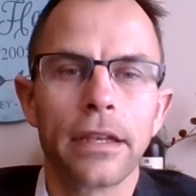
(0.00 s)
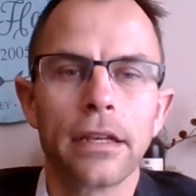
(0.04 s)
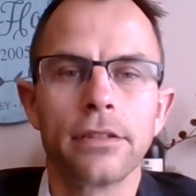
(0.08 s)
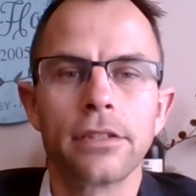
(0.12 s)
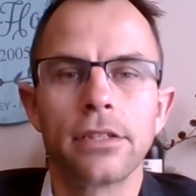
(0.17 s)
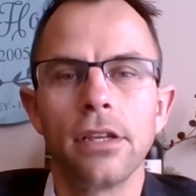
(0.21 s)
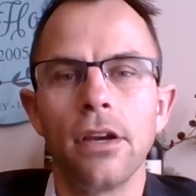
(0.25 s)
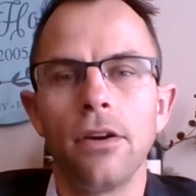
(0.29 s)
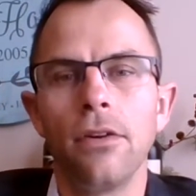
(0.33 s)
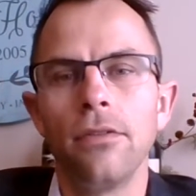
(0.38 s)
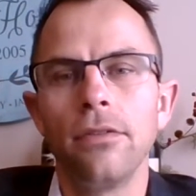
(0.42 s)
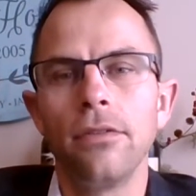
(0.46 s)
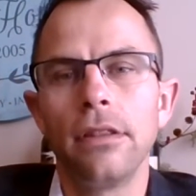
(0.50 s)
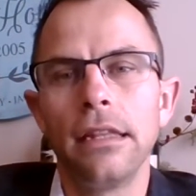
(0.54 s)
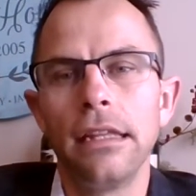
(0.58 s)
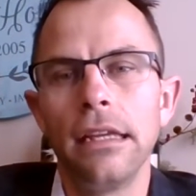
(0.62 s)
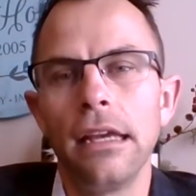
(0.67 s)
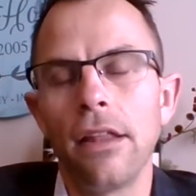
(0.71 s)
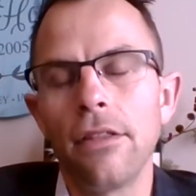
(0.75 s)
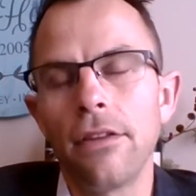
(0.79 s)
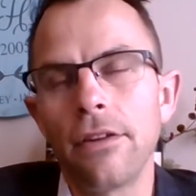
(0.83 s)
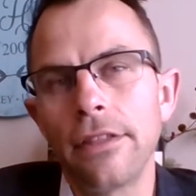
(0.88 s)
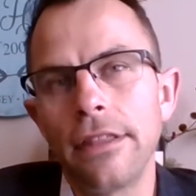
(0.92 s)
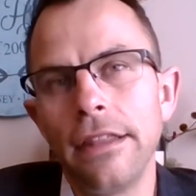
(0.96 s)
So the
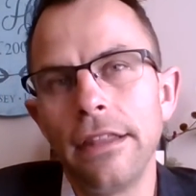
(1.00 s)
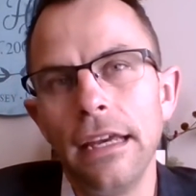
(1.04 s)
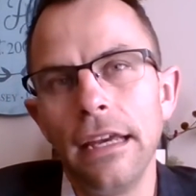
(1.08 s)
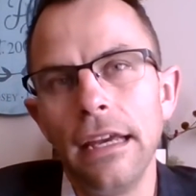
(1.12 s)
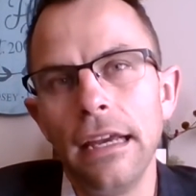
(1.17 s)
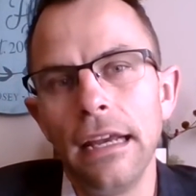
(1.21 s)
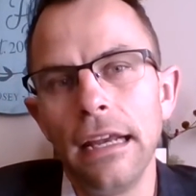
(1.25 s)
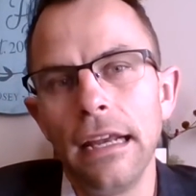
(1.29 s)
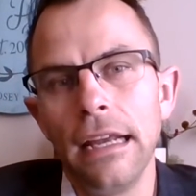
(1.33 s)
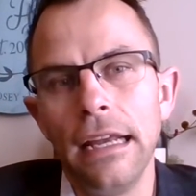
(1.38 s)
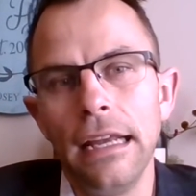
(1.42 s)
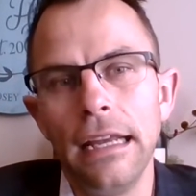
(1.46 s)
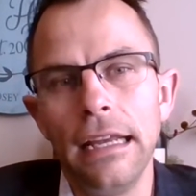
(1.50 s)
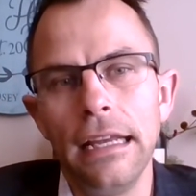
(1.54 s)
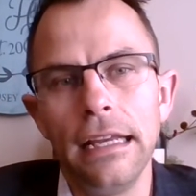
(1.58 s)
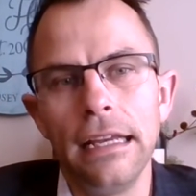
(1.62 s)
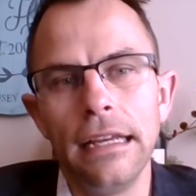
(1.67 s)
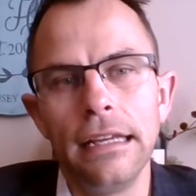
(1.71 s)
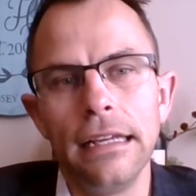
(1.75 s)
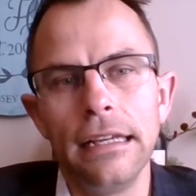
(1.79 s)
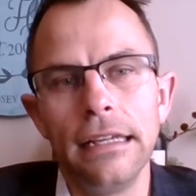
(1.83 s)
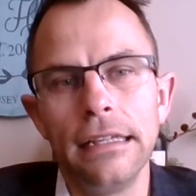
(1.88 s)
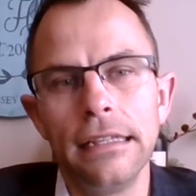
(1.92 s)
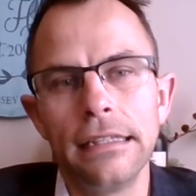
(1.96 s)
other thing
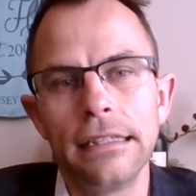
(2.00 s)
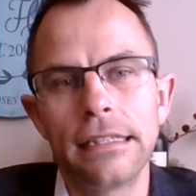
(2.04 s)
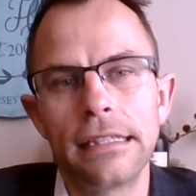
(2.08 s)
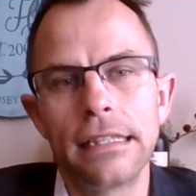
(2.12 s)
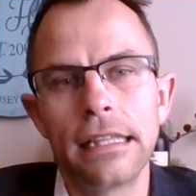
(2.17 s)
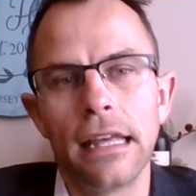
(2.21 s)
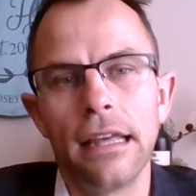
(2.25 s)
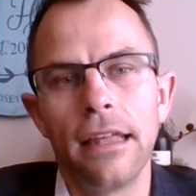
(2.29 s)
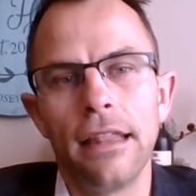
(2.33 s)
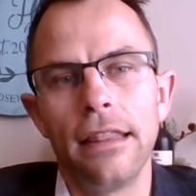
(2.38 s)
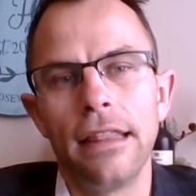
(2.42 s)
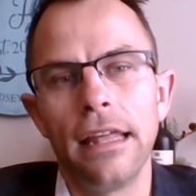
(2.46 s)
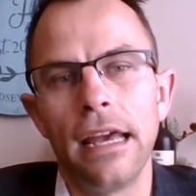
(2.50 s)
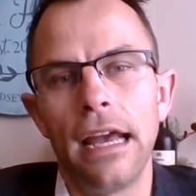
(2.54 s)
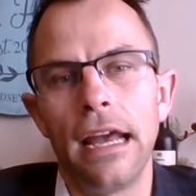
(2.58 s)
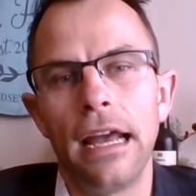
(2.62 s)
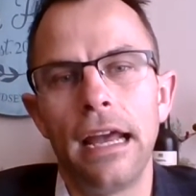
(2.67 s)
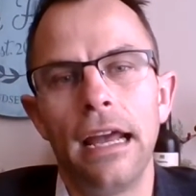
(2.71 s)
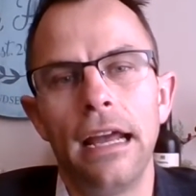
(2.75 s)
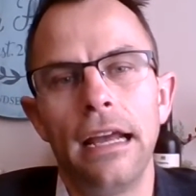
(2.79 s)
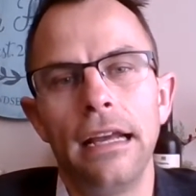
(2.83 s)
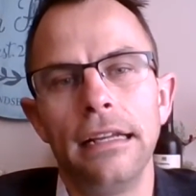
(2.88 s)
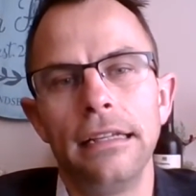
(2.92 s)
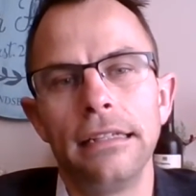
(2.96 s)
is
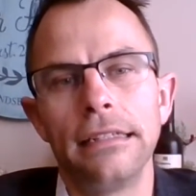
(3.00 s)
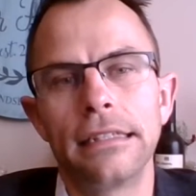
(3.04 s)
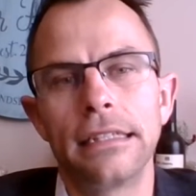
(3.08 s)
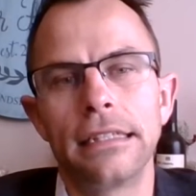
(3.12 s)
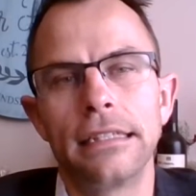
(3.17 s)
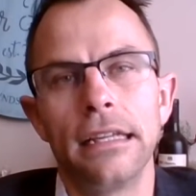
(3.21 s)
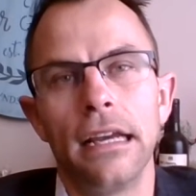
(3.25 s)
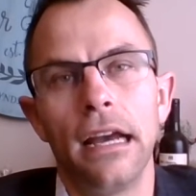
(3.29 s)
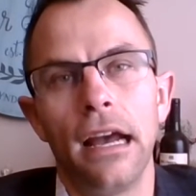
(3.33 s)
that